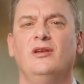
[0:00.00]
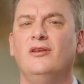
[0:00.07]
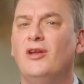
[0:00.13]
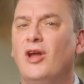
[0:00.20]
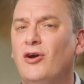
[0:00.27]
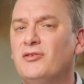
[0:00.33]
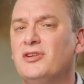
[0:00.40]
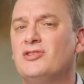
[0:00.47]

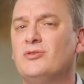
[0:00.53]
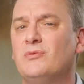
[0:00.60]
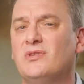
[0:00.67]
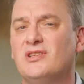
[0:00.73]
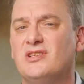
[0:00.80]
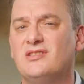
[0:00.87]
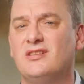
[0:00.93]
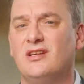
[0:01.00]
Now that you
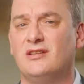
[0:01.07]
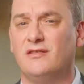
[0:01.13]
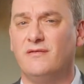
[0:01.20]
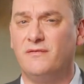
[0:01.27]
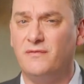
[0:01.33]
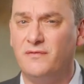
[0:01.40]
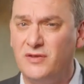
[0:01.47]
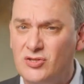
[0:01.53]
understand the
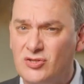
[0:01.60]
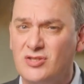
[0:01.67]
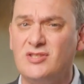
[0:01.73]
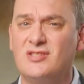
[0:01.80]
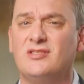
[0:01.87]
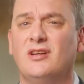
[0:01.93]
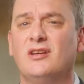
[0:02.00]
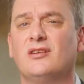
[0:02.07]

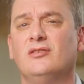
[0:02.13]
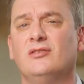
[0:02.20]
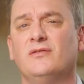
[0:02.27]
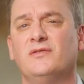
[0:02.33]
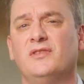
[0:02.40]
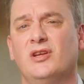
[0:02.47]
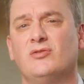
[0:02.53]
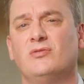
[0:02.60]
vicious cycle
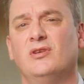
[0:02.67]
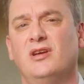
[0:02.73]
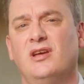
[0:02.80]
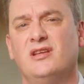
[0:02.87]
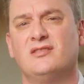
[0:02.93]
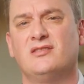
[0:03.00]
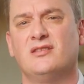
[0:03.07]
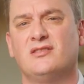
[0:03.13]
of natural
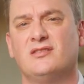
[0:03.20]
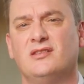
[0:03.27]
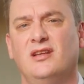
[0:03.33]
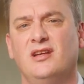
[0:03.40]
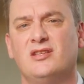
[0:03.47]
hazards,